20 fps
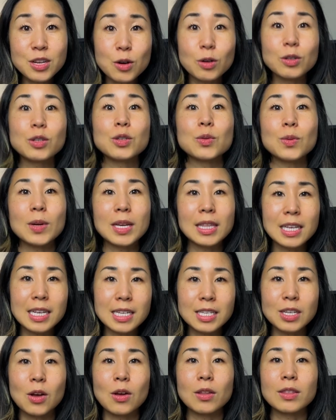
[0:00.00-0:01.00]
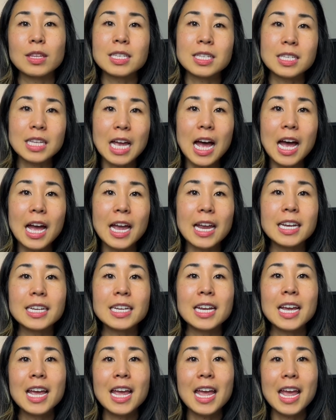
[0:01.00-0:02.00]
you're doing this on the side.
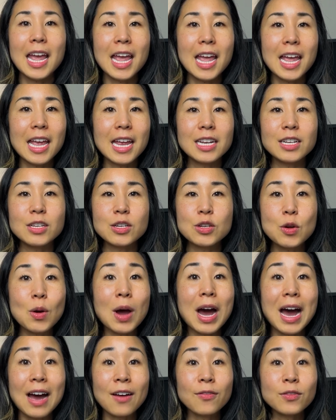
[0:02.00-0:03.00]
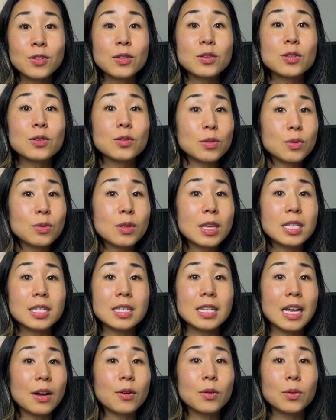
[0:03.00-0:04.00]
And you have to do this
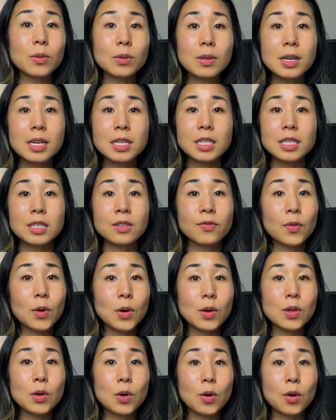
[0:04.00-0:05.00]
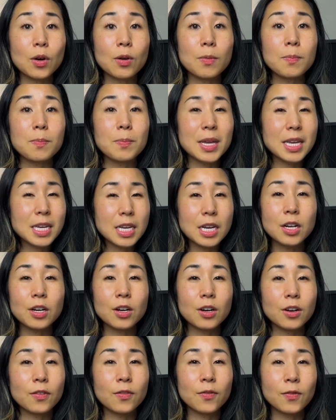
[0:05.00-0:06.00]
not only just for your
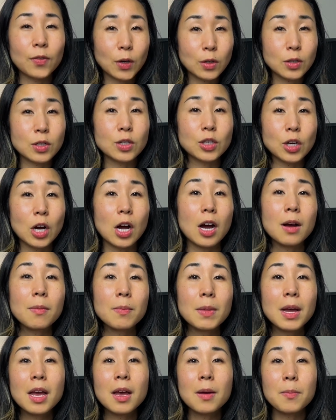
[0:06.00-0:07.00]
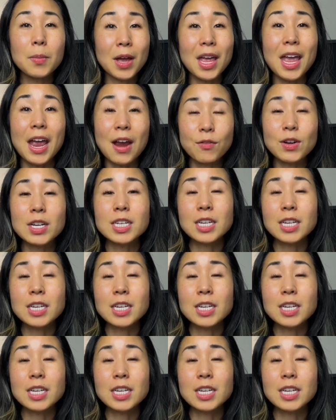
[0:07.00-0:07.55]
beginner first job, but every